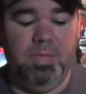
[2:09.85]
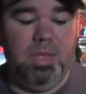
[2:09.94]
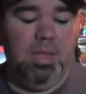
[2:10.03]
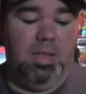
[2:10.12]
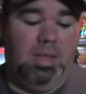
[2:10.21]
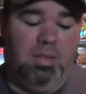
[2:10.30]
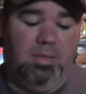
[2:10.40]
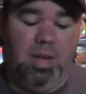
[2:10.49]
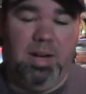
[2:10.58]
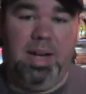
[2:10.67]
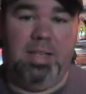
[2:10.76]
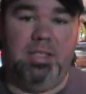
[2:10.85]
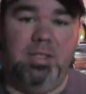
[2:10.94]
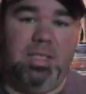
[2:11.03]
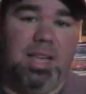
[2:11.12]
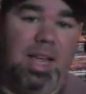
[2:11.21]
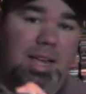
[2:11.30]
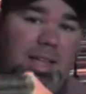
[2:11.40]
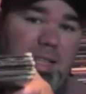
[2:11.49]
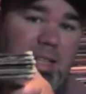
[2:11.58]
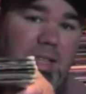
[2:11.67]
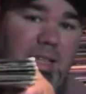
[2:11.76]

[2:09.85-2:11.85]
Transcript: found a nice little stack